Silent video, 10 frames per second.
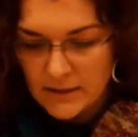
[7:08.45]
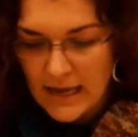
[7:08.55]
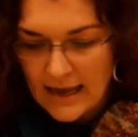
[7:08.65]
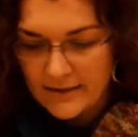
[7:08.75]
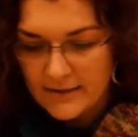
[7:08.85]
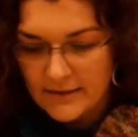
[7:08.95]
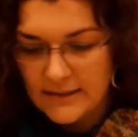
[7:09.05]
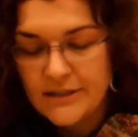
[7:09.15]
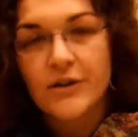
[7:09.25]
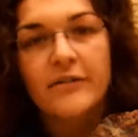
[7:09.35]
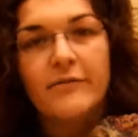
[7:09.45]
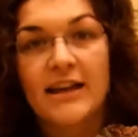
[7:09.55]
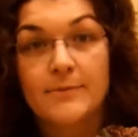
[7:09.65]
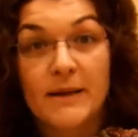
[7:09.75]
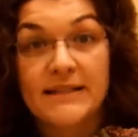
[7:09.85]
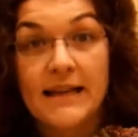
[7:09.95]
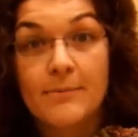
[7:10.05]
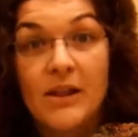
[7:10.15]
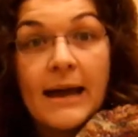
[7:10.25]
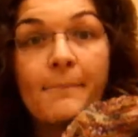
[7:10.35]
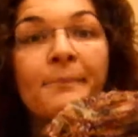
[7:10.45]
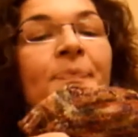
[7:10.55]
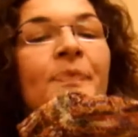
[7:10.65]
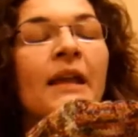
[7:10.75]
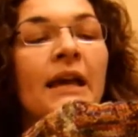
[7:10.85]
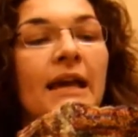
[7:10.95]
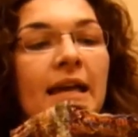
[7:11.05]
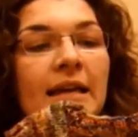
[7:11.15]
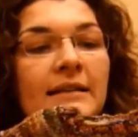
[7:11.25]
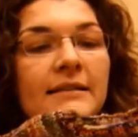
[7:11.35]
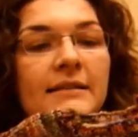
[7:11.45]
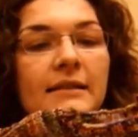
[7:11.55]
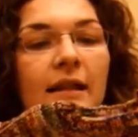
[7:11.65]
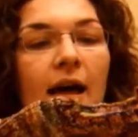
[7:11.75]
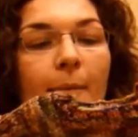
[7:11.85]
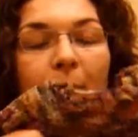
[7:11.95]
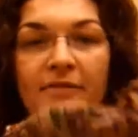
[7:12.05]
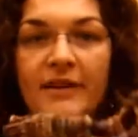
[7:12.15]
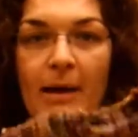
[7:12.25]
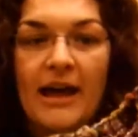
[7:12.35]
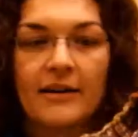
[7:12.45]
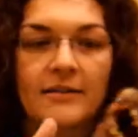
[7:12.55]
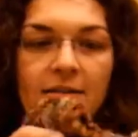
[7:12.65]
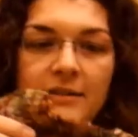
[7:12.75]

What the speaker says: yeah, t-shirt vest by Sam Lamb is a perfect pattern.